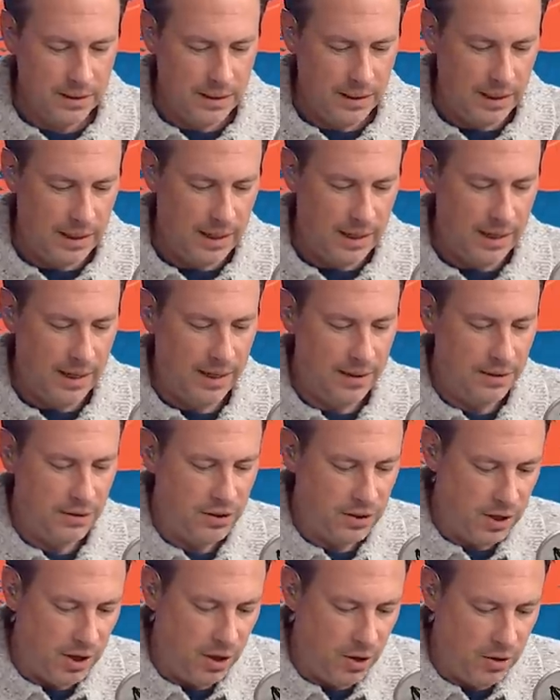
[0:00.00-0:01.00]
Uh,
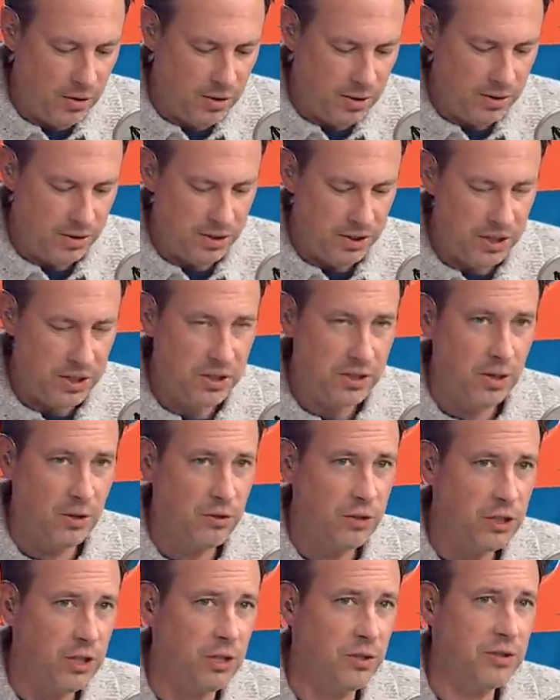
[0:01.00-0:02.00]
so,
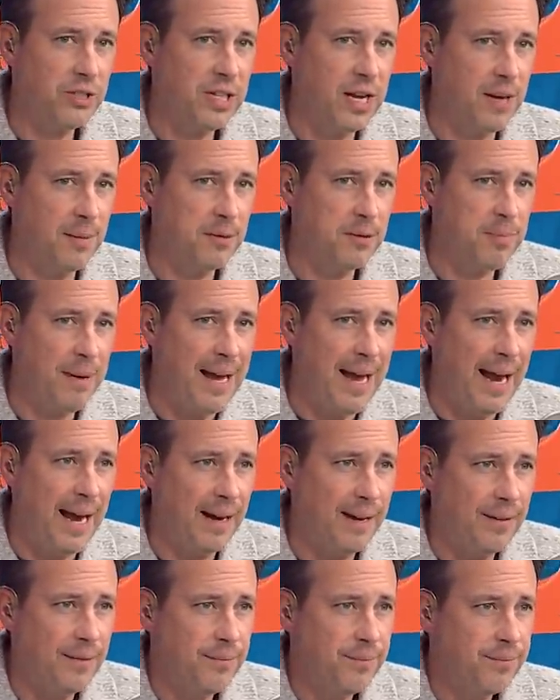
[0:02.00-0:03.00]
so Schultz comes
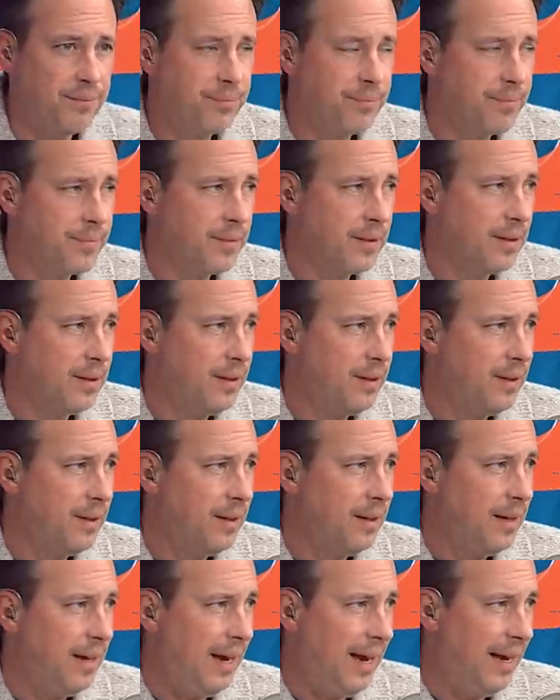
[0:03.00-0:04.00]
back.
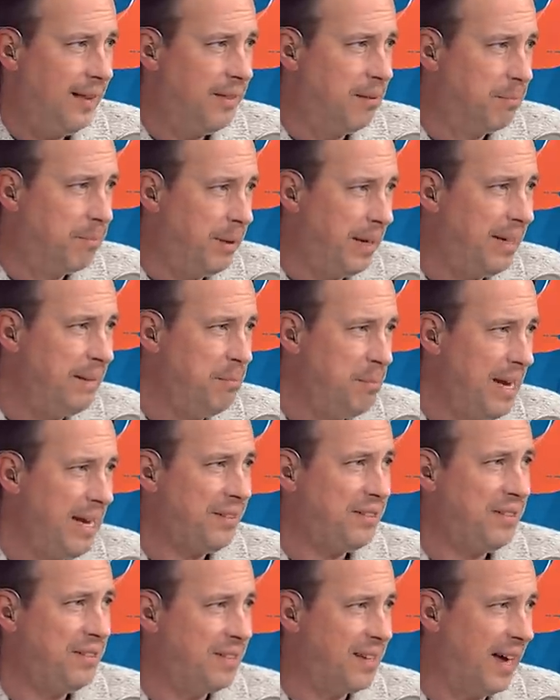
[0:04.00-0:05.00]
And the big
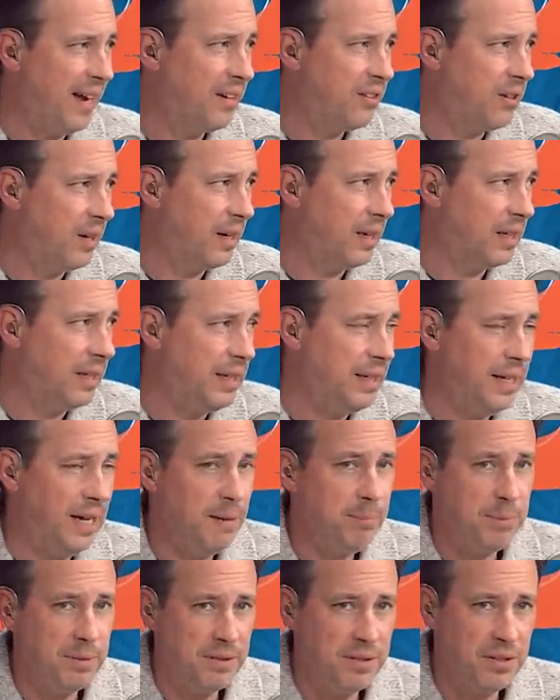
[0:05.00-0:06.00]
mess he's got to try to clean
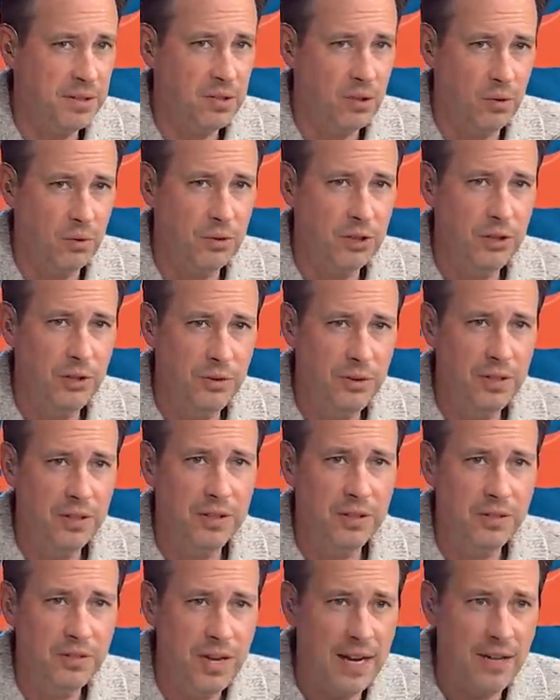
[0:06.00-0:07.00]
up is this whole
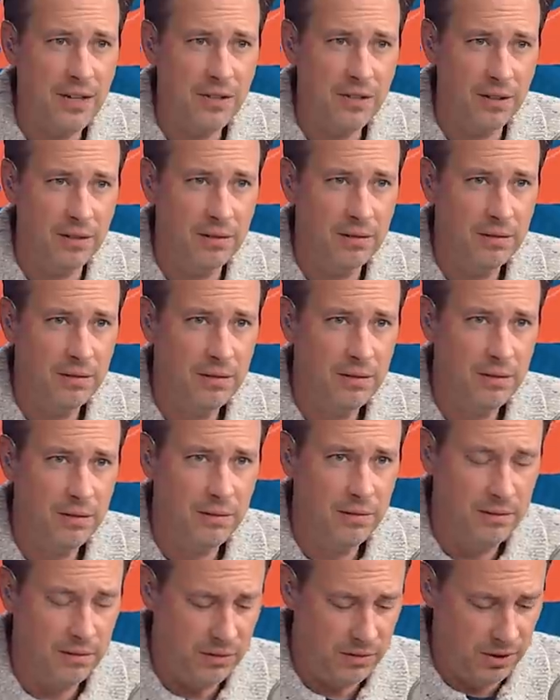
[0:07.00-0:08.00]
unionization
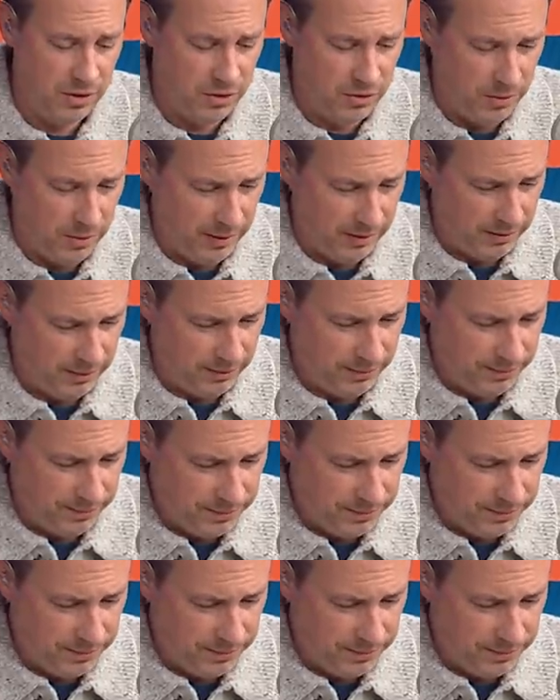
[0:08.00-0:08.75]
situation.